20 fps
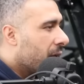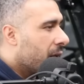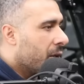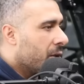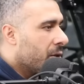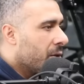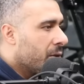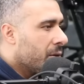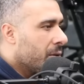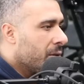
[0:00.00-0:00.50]

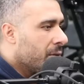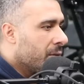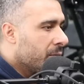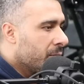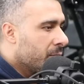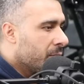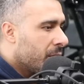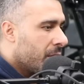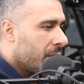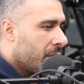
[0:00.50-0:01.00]

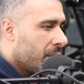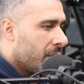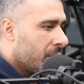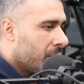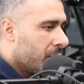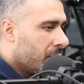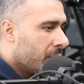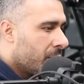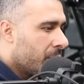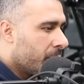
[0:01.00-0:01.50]

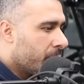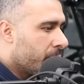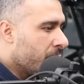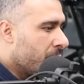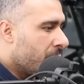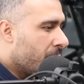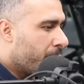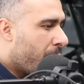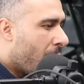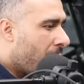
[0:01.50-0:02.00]

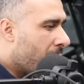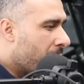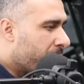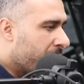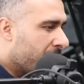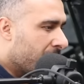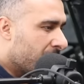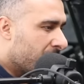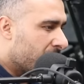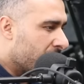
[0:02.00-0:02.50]
you're
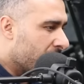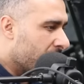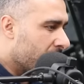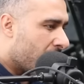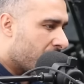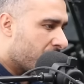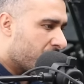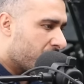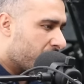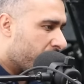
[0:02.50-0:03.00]
pumping too
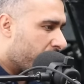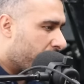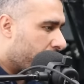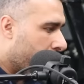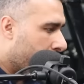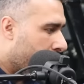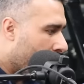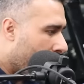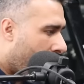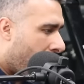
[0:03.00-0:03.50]
much
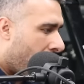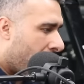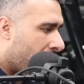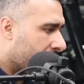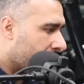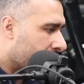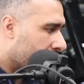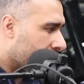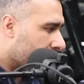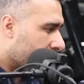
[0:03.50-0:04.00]
blood
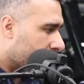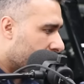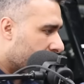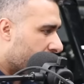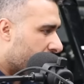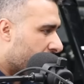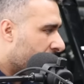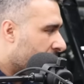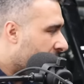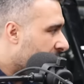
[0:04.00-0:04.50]

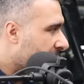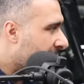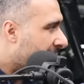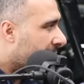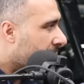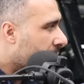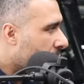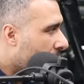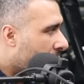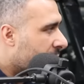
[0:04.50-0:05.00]
to the,
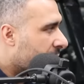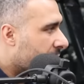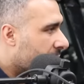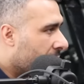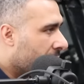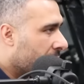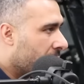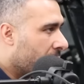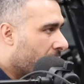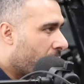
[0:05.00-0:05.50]
that
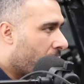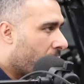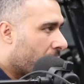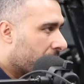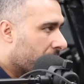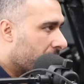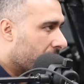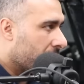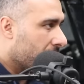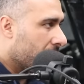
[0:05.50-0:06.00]
muscle you work